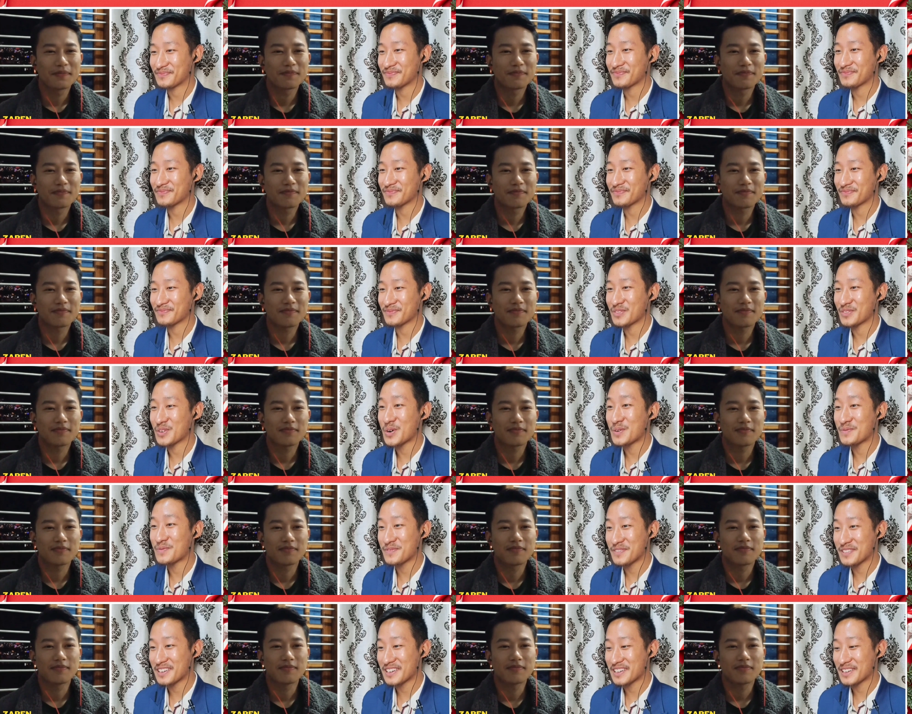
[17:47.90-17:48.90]
Speaker 1: Mm-hmm.
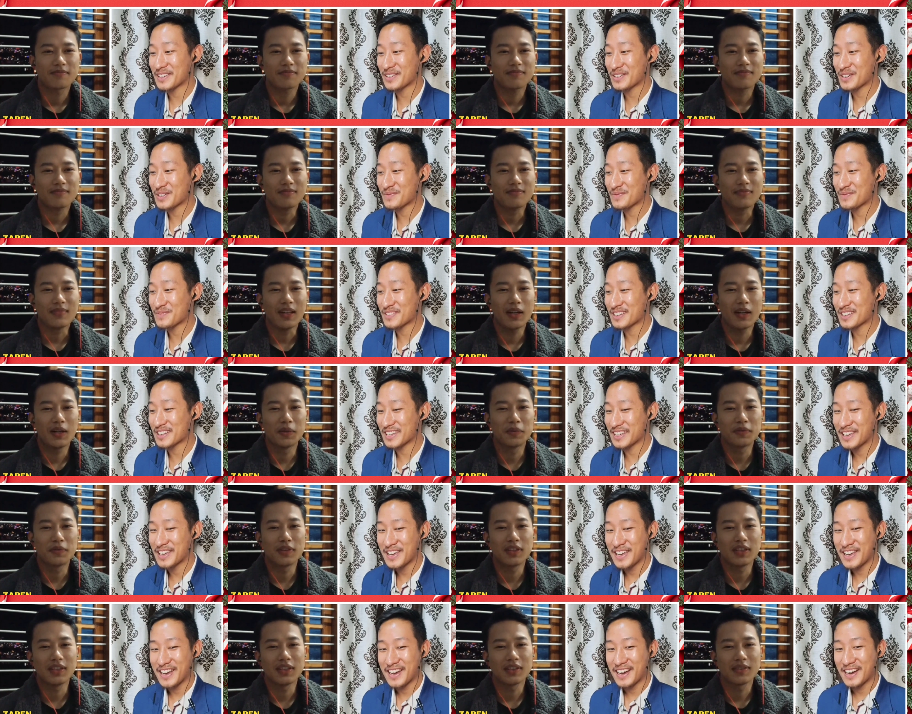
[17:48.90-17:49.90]
Hopefully, hopefully.
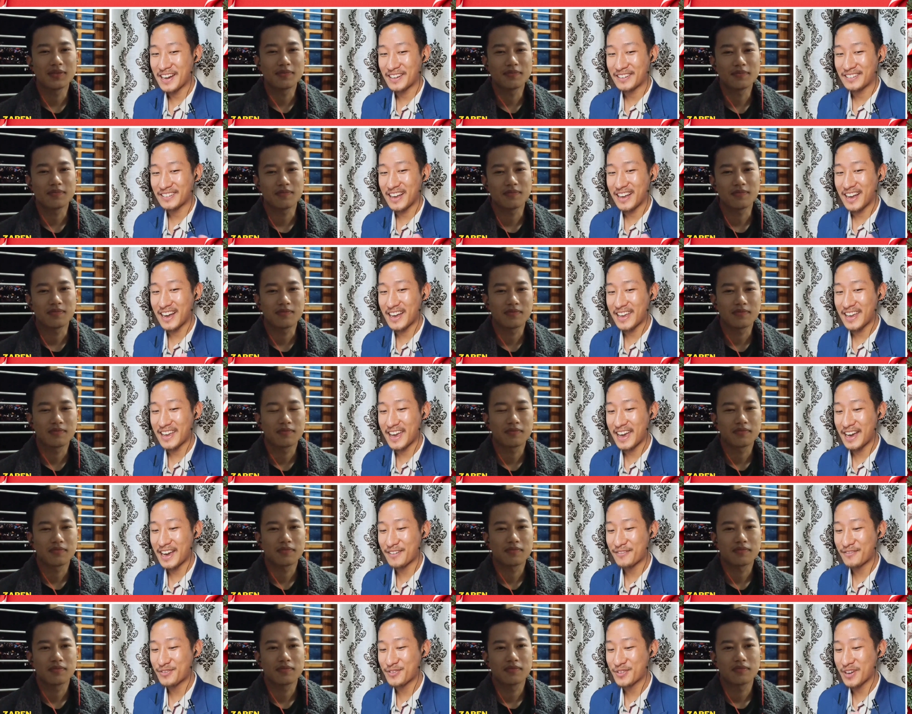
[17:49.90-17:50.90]
hopefully. I
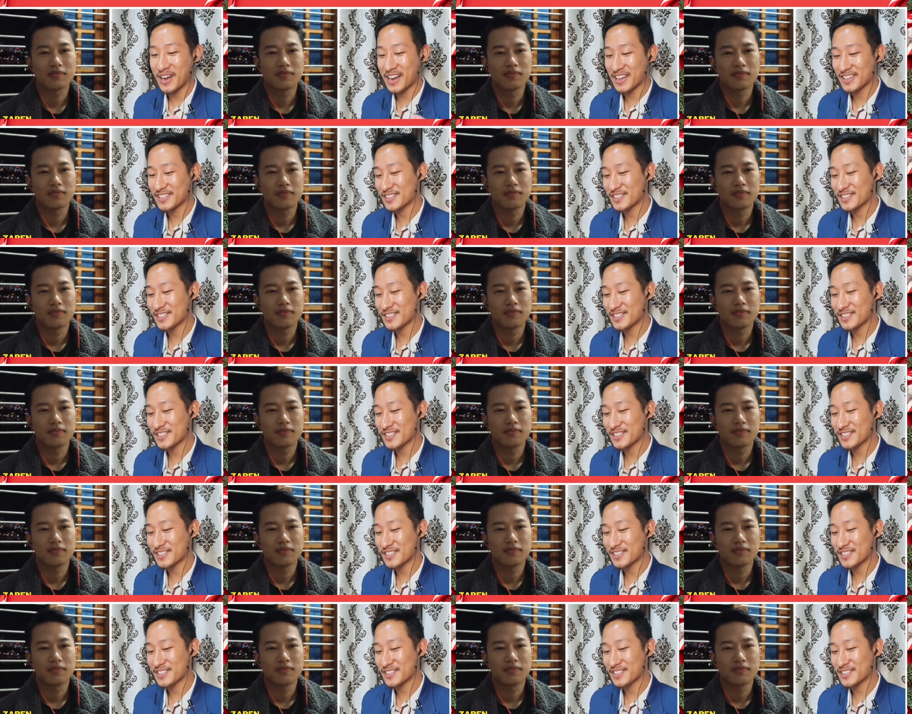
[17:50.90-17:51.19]
have to